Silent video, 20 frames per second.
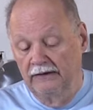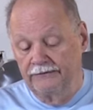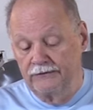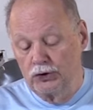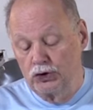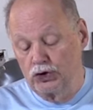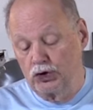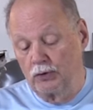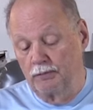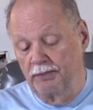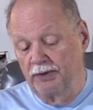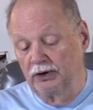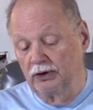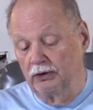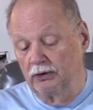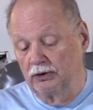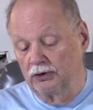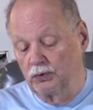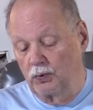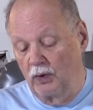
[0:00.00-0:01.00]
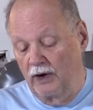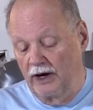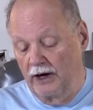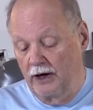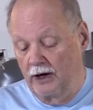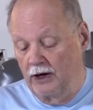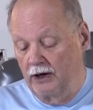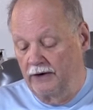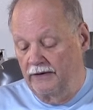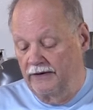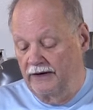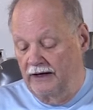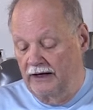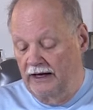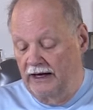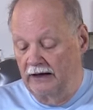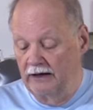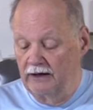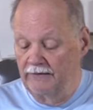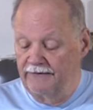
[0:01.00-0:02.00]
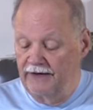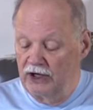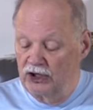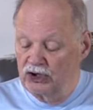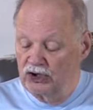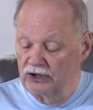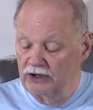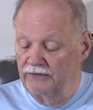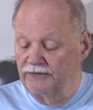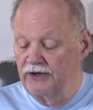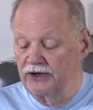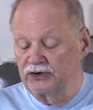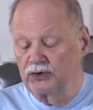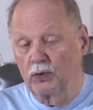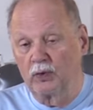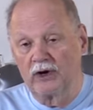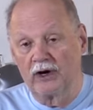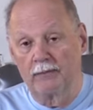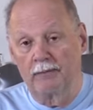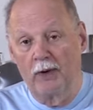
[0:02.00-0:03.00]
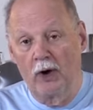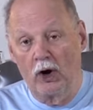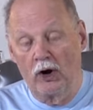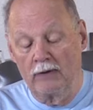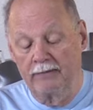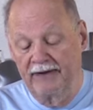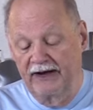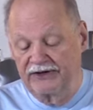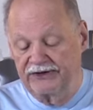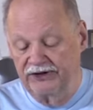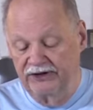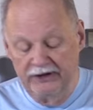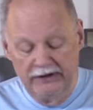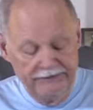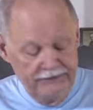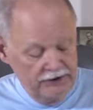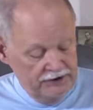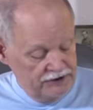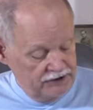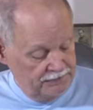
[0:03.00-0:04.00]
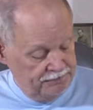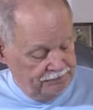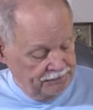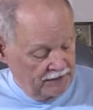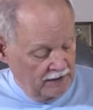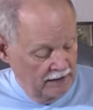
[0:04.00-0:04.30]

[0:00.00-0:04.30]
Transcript: future build where the elevation of this rear part makes a difference.